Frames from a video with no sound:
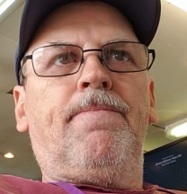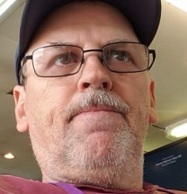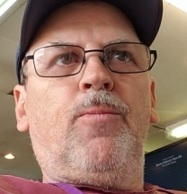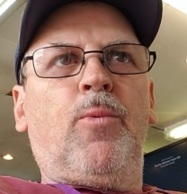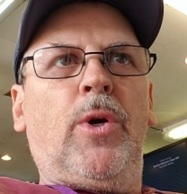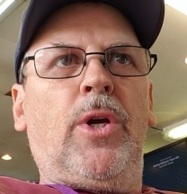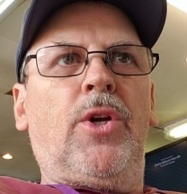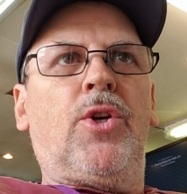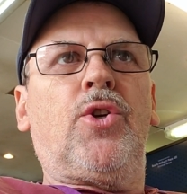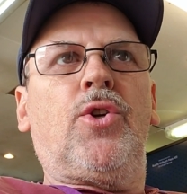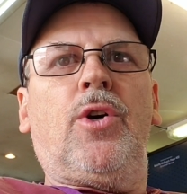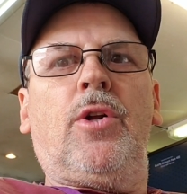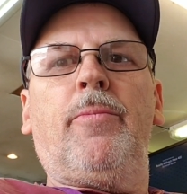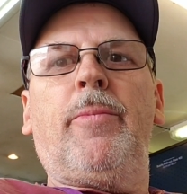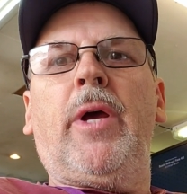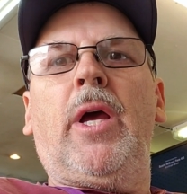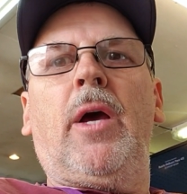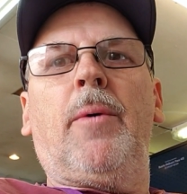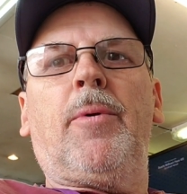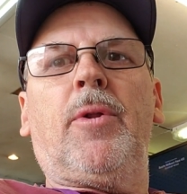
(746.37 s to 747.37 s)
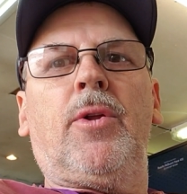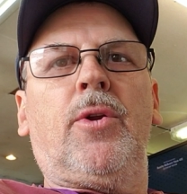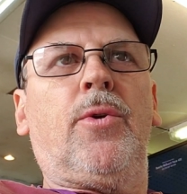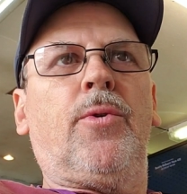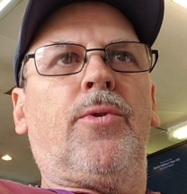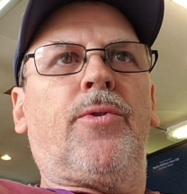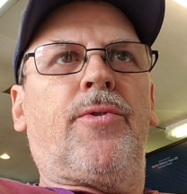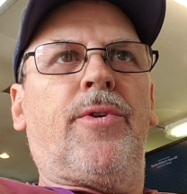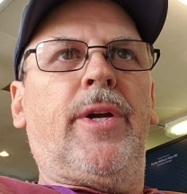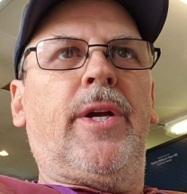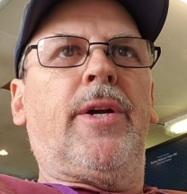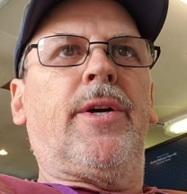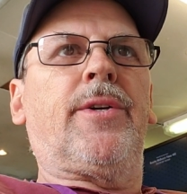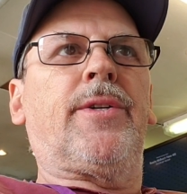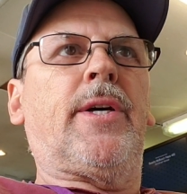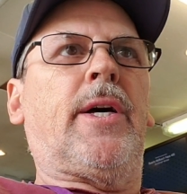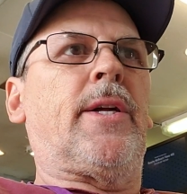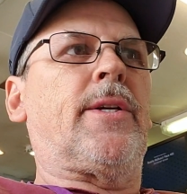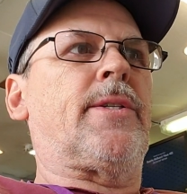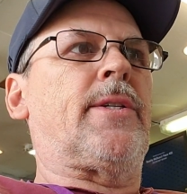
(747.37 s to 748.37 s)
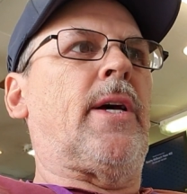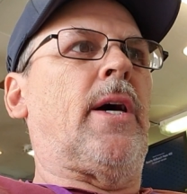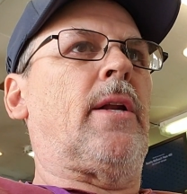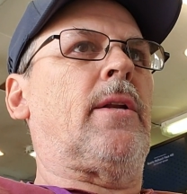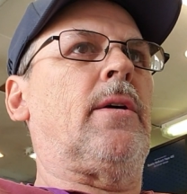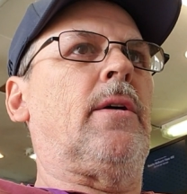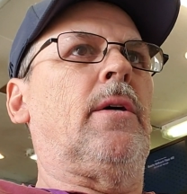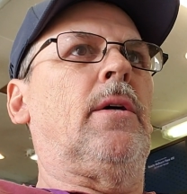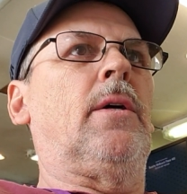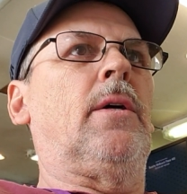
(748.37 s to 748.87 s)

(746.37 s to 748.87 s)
we should be able to do 3 years on a set.